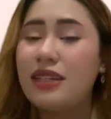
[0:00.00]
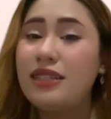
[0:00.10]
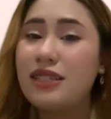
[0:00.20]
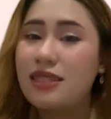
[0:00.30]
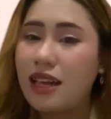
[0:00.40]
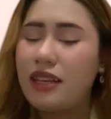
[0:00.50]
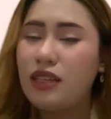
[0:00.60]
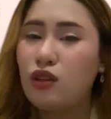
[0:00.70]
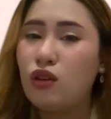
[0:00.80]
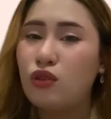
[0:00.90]
The study
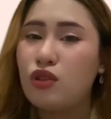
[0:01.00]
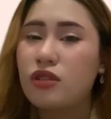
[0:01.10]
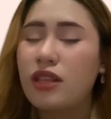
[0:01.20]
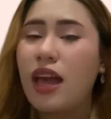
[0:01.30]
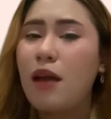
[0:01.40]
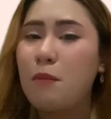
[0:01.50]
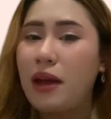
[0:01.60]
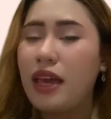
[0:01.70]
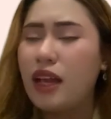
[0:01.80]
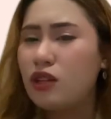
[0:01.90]
concludes
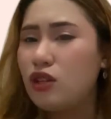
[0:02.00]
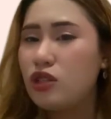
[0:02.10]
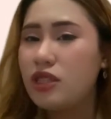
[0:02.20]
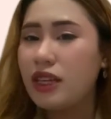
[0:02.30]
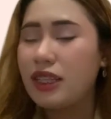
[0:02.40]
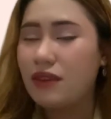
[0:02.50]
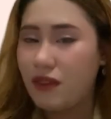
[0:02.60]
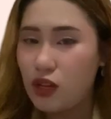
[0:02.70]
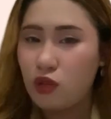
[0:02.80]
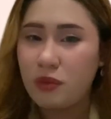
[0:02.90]
by acknowledging the
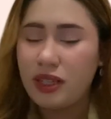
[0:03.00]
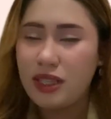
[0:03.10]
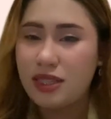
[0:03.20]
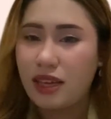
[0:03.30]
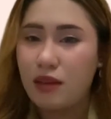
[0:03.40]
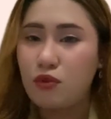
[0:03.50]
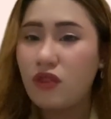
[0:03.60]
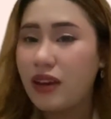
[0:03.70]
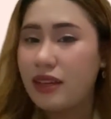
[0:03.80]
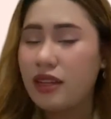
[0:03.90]
valuable insight
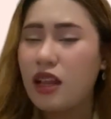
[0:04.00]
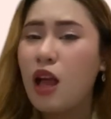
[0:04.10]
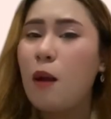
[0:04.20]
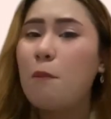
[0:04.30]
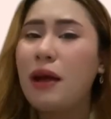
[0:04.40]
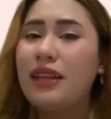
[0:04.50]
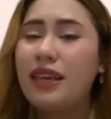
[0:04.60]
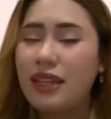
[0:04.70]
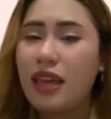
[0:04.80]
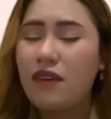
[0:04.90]
provided, but
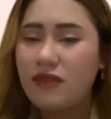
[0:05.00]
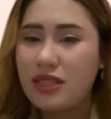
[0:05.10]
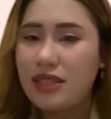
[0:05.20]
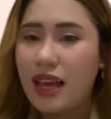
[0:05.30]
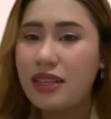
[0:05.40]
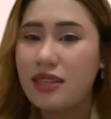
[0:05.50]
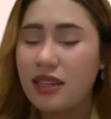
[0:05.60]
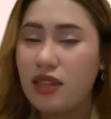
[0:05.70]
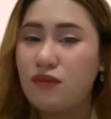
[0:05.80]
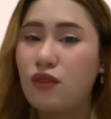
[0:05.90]
it emphasized the
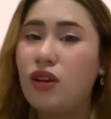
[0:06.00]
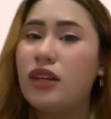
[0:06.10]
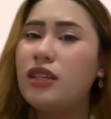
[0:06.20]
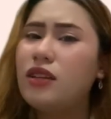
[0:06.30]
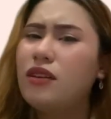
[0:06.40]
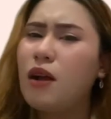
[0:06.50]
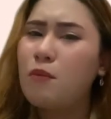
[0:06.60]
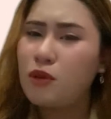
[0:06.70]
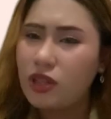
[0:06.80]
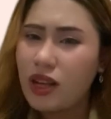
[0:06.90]
need for a
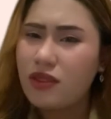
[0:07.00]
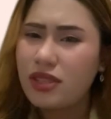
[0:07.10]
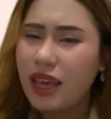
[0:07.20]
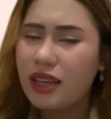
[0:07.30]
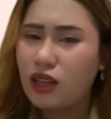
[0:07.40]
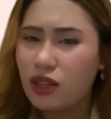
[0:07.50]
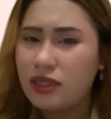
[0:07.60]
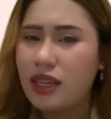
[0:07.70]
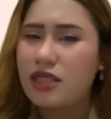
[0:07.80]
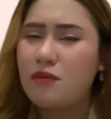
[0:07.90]
pronounced and
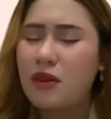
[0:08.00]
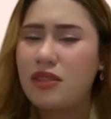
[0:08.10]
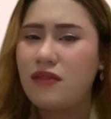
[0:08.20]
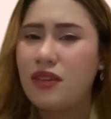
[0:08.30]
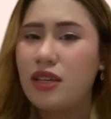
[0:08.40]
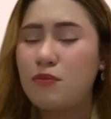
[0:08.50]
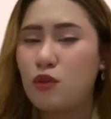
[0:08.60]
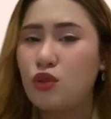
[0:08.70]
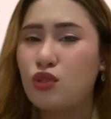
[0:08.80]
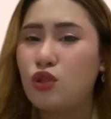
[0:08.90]
context-specific
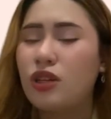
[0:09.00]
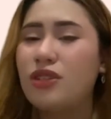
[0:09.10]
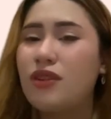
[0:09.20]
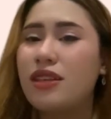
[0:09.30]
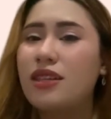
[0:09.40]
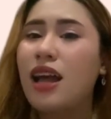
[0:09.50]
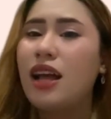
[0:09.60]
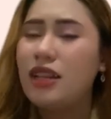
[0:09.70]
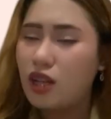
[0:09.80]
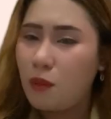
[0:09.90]
approach to address
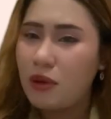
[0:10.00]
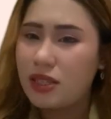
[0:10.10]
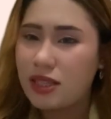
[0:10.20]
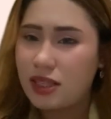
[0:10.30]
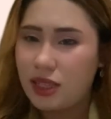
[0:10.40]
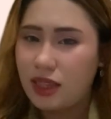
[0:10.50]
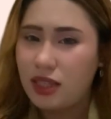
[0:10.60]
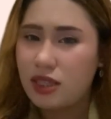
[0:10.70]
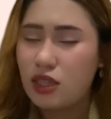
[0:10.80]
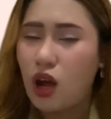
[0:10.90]
the
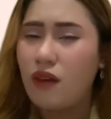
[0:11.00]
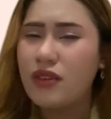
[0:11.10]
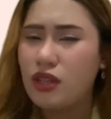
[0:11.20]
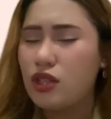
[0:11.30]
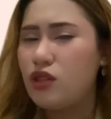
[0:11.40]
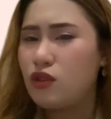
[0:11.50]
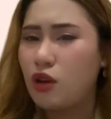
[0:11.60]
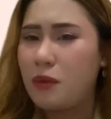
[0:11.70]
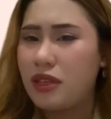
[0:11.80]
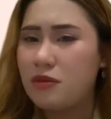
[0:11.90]
complexities of
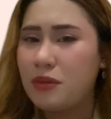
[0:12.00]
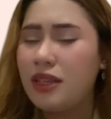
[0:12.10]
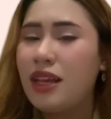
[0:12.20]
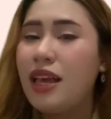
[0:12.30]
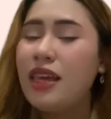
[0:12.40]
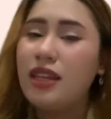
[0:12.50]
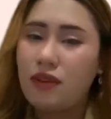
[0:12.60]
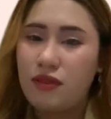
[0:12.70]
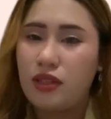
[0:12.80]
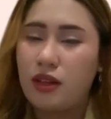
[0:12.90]
e-record management in
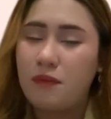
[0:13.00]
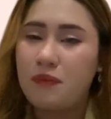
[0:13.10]
Africa,